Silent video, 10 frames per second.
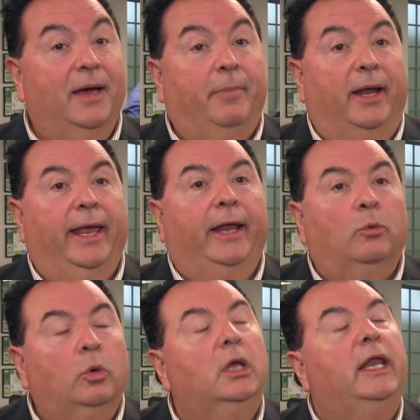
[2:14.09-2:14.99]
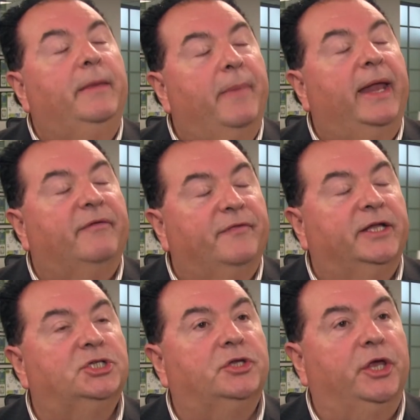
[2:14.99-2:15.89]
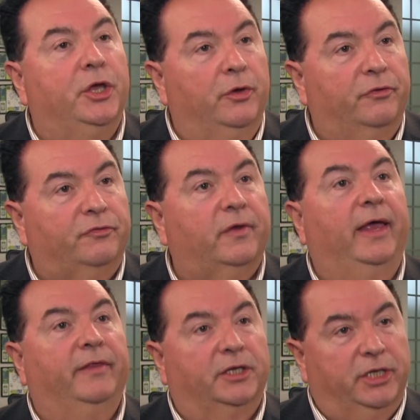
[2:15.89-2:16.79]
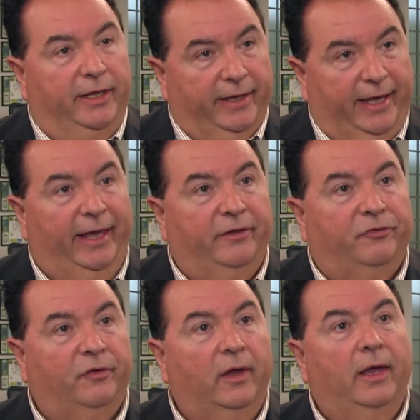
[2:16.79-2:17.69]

But it really benefits the youths in the kids